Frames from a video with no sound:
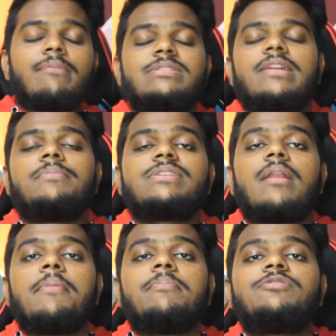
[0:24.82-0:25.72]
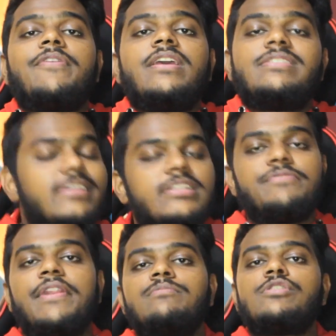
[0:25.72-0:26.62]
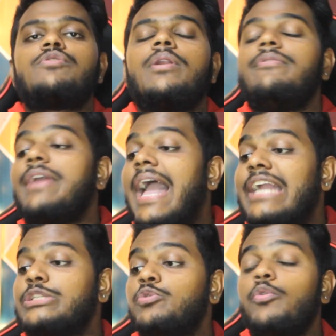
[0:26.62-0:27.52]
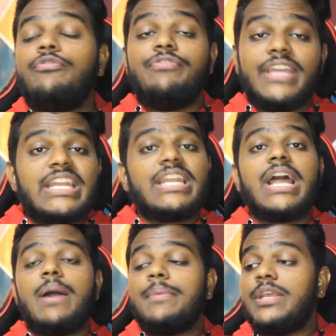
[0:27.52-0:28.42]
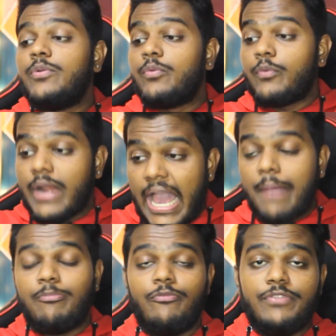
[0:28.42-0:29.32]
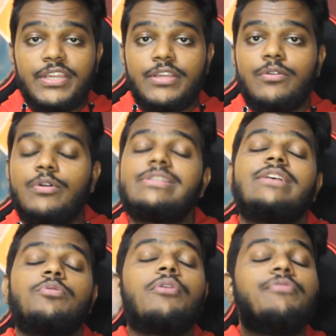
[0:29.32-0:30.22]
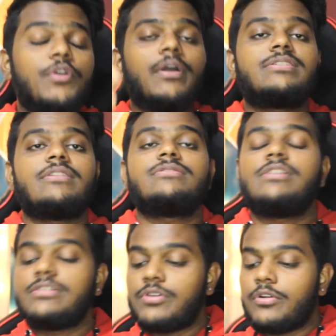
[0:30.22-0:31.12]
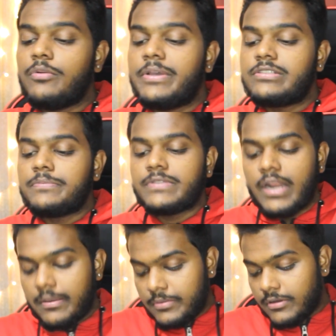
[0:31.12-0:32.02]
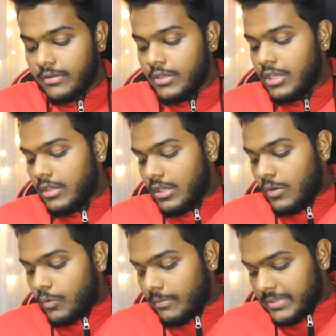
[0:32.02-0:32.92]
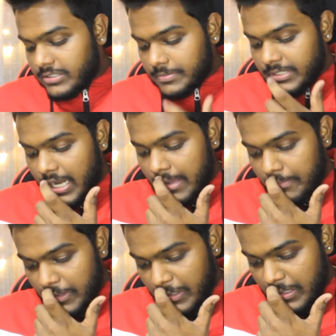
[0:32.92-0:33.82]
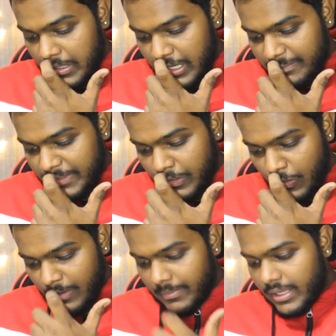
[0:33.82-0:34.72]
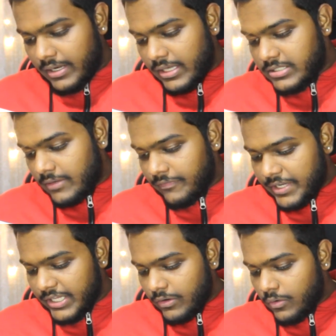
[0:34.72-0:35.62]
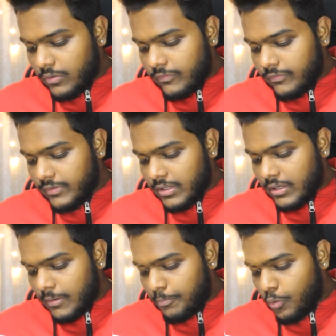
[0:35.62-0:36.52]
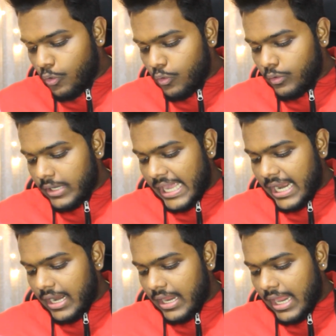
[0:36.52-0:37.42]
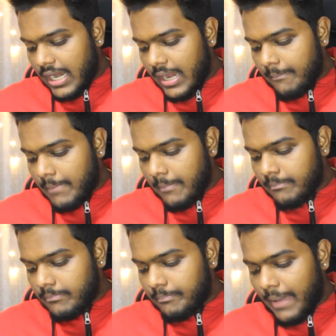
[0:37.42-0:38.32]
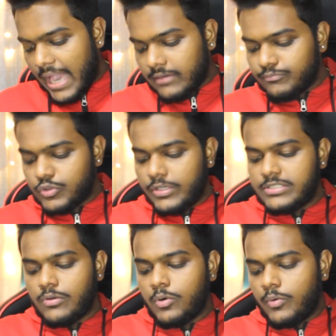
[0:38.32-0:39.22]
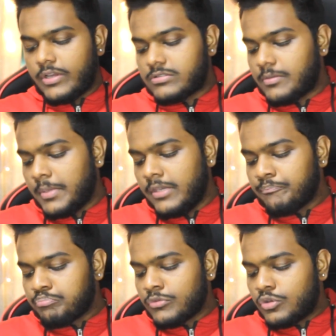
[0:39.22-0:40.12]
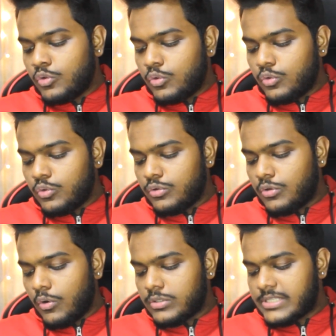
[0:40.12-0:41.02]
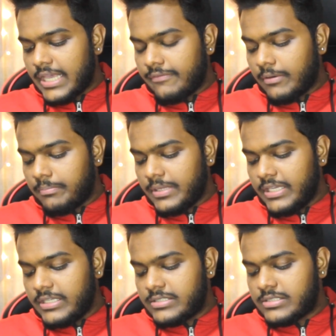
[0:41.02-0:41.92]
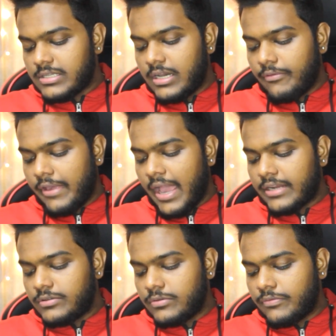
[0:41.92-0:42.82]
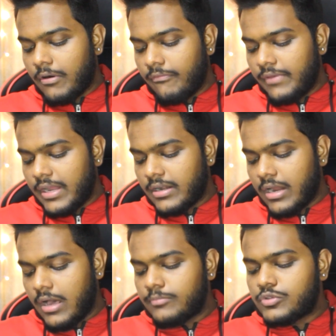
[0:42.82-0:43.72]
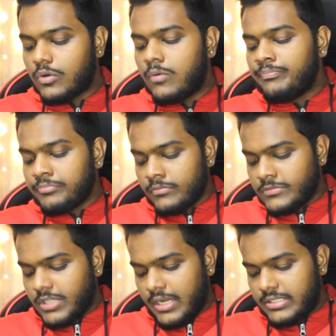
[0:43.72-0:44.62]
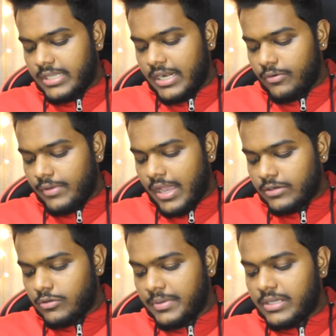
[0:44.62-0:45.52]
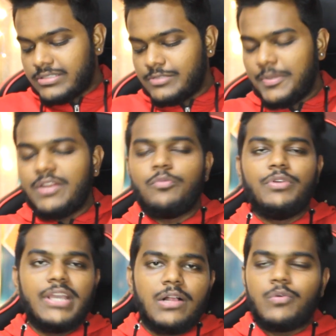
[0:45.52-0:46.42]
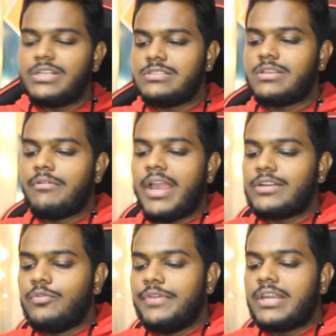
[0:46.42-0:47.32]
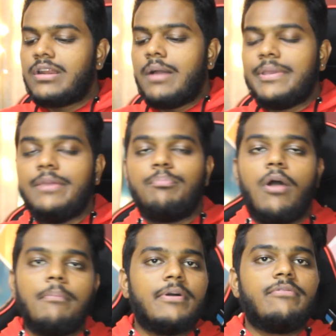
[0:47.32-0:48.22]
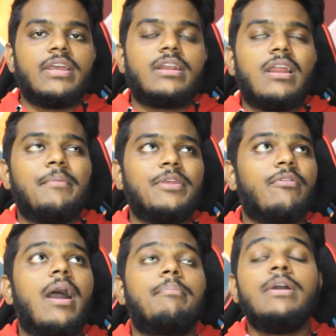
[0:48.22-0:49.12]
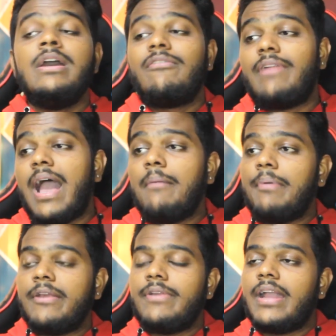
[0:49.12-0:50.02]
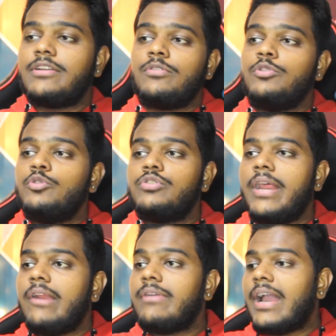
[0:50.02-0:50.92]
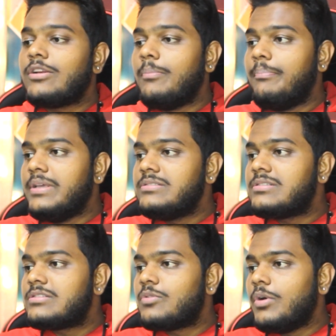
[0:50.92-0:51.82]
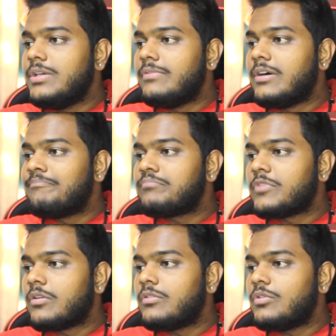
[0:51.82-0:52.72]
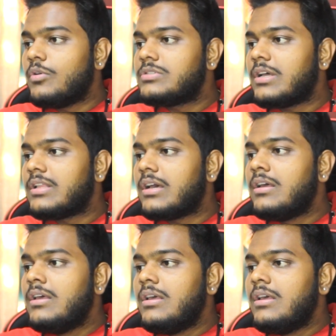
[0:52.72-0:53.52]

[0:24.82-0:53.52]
Say namaskar, my name is Vinish. In this video, I'm just going to react to Vietnamese rap videos. As one of you guys, shout out to my subscriber. One of my subscriber let me know in my recent video, Pung LLMM Pang. So he's the one who requested me to Do Cypher, please react to from Vietnam. So I decided to react to because it's been a real while since I react to Vietnamese pop or Vietnamese rap. Rap, I reacted to, usually I react to Bins Toliver. You know, those are the